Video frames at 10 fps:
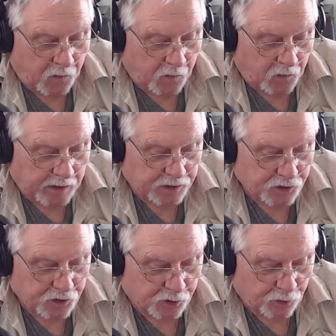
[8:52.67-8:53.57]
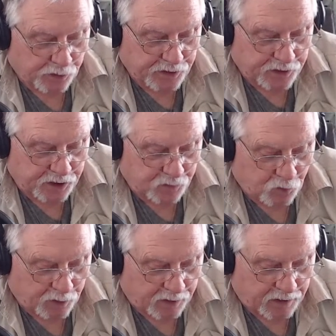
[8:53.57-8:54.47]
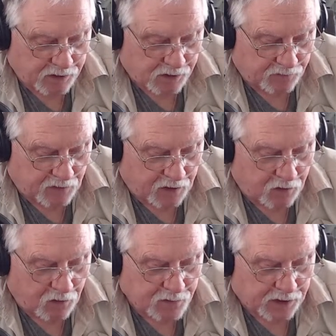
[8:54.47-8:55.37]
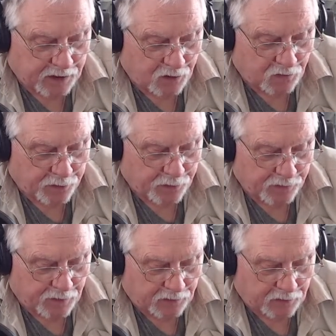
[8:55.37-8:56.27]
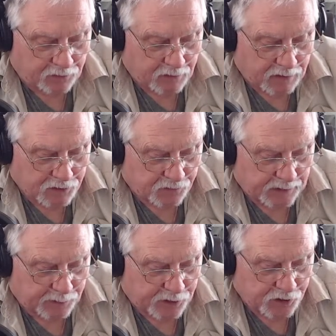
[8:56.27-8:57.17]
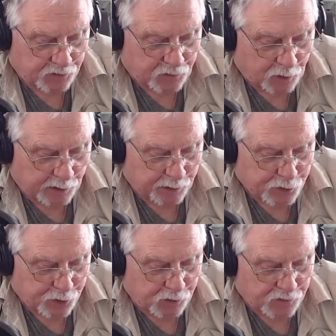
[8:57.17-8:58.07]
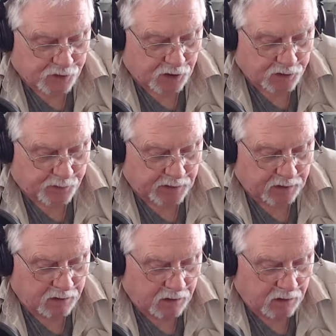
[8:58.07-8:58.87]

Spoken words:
Texas authorities seized more than a dozen of firearms and over 3,500 rounds of ammunition following a pursuit of a suspect